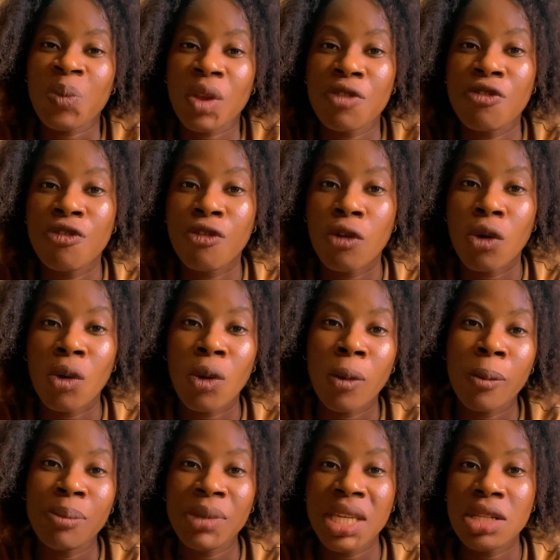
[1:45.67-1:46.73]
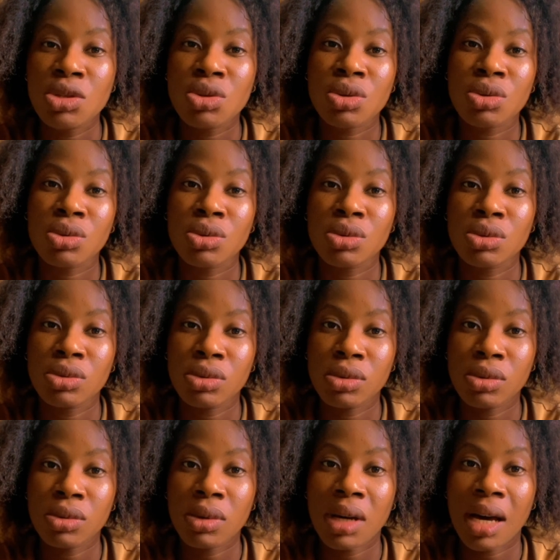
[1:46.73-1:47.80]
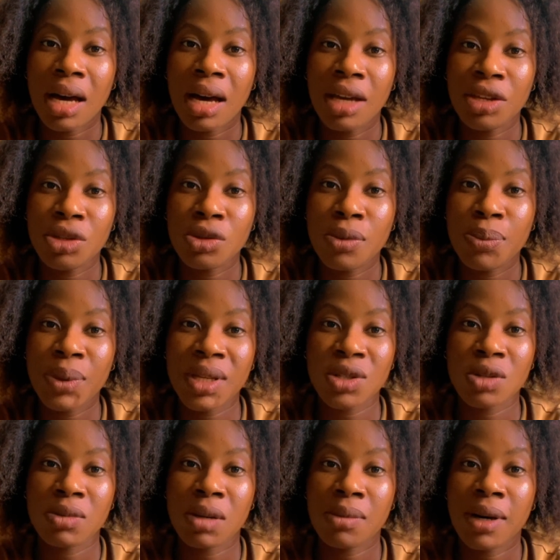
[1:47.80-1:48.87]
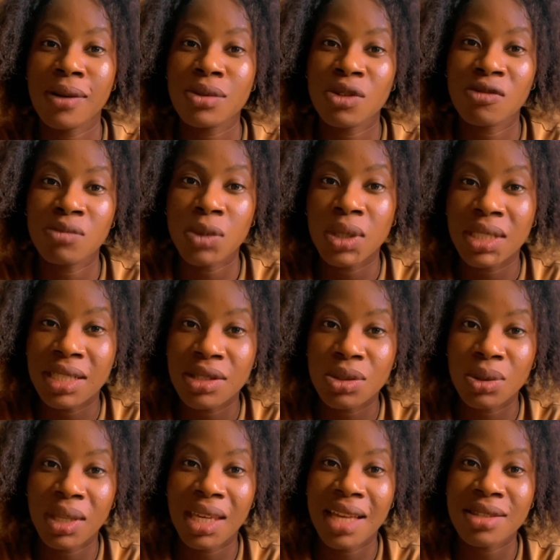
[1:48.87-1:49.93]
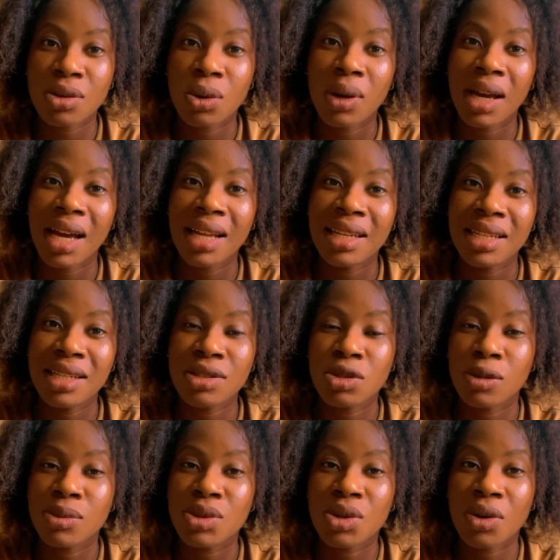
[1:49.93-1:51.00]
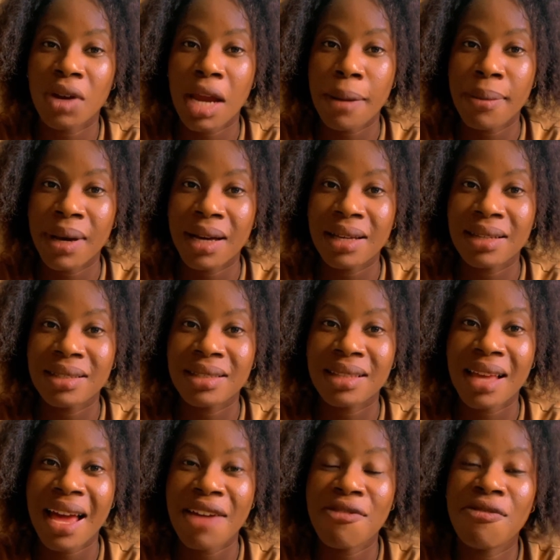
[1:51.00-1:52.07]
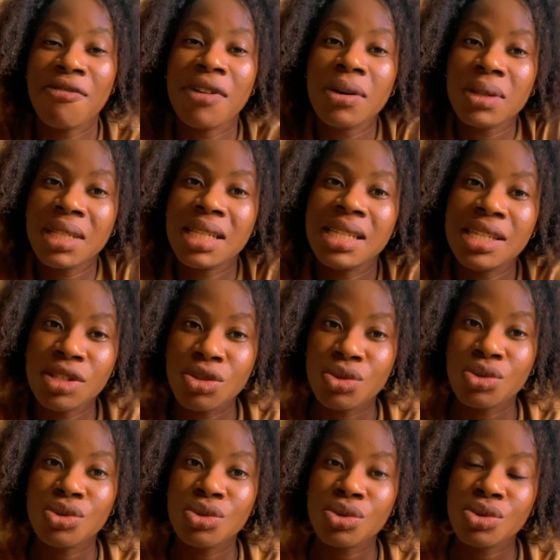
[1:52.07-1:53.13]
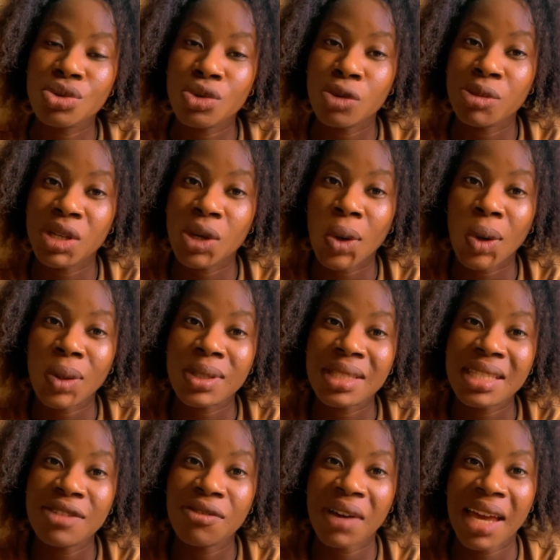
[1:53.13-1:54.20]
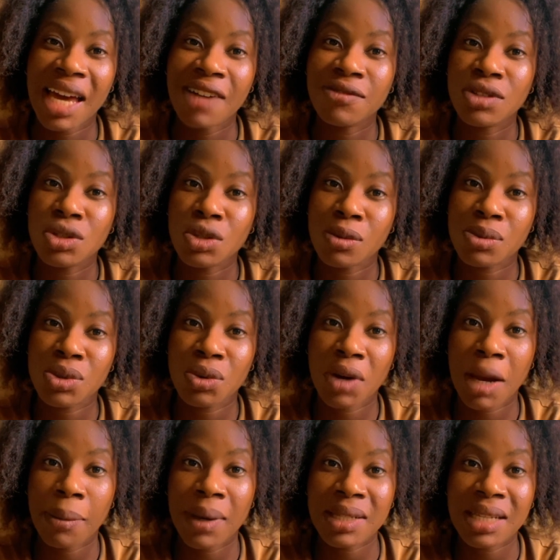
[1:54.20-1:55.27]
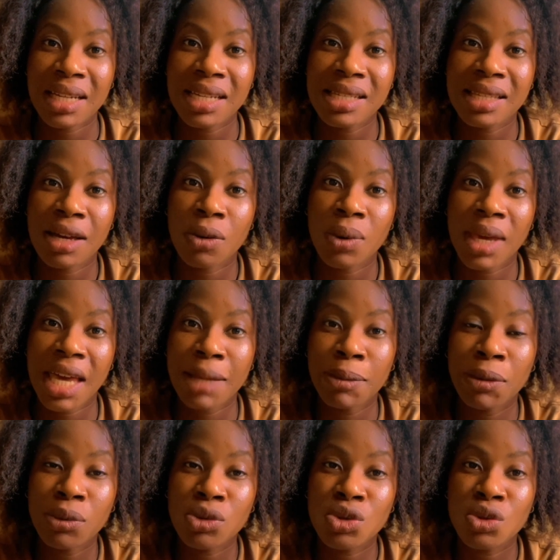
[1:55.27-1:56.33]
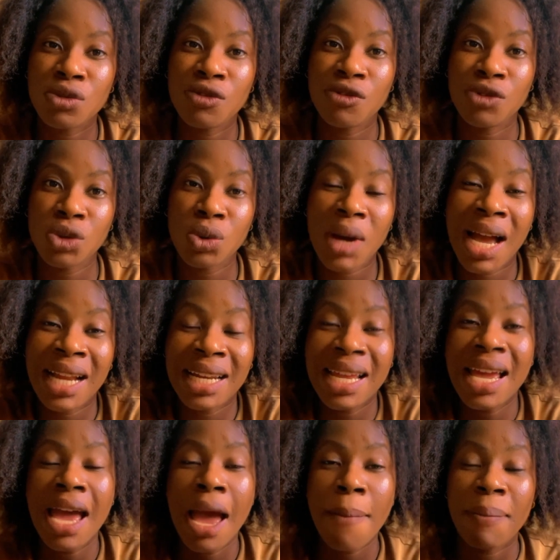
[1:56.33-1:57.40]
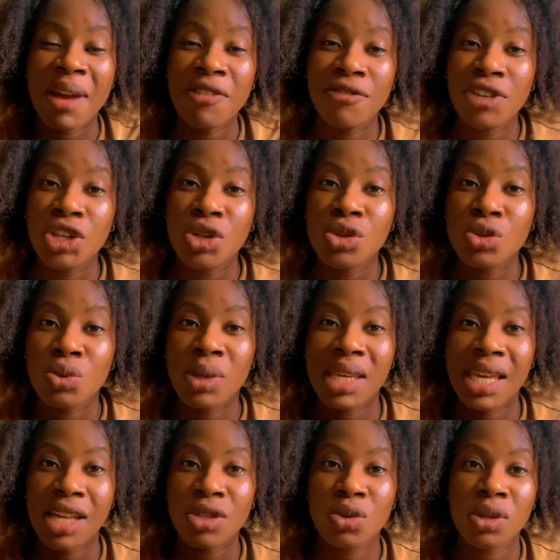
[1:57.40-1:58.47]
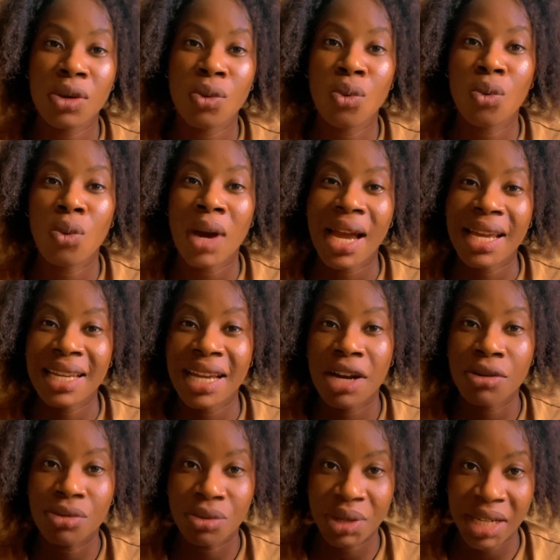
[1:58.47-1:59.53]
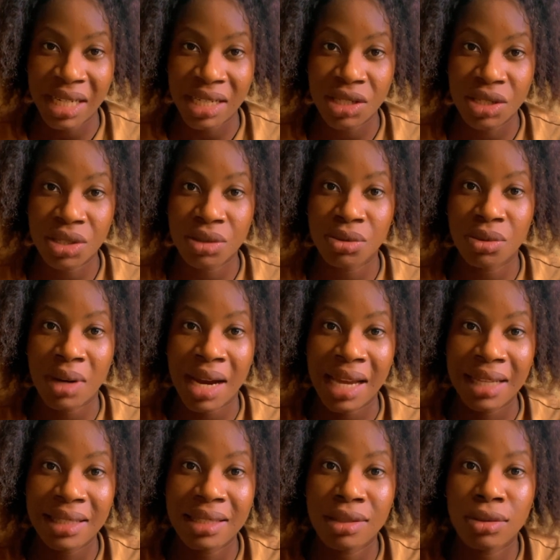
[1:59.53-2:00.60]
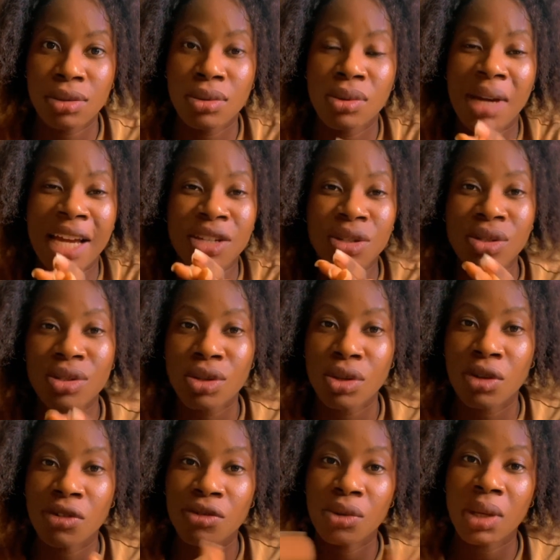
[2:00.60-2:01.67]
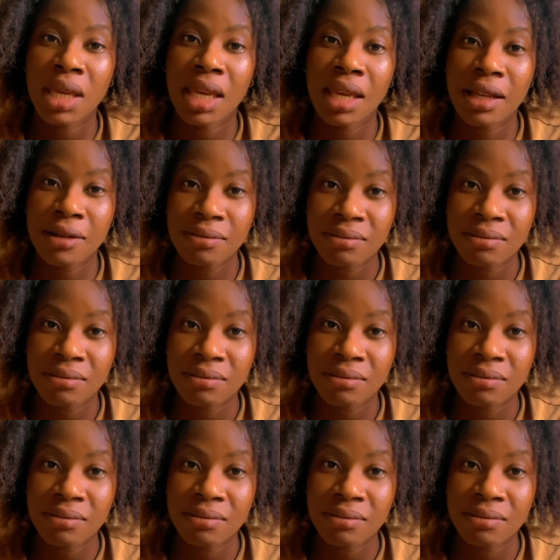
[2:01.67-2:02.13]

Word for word: for me to, you know, pay some amount of money to get organic subscribers, I felt the need to do so, because if I have the subscribers, at least I will get people to view and my videos will get to a wider range, right? So I just thought of, okay,